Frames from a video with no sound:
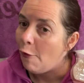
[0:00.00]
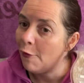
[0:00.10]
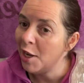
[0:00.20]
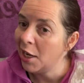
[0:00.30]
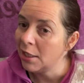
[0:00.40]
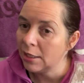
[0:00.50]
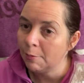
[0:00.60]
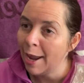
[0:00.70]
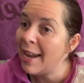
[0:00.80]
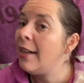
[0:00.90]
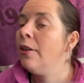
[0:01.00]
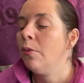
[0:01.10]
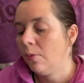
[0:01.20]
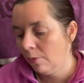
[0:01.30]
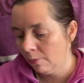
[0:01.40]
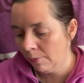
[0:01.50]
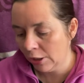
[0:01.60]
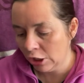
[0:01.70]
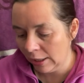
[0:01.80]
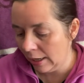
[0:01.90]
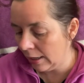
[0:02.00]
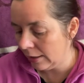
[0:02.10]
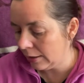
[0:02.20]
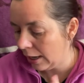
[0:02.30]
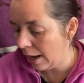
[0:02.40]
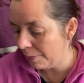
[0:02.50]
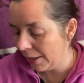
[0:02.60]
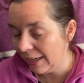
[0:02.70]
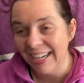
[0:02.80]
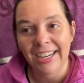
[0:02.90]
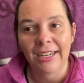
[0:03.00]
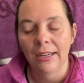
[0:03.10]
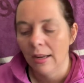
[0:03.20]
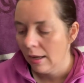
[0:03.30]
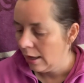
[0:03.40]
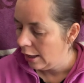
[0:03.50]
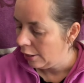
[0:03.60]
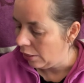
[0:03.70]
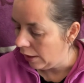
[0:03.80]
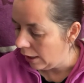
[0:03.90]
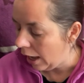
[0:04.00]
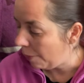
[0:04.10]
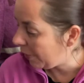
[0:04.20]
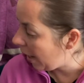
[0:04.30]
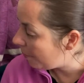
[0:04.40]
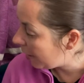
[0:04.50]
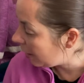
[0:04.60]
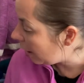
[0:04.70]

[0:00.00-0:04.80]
Vanilla Suede, which is coming in the upcoming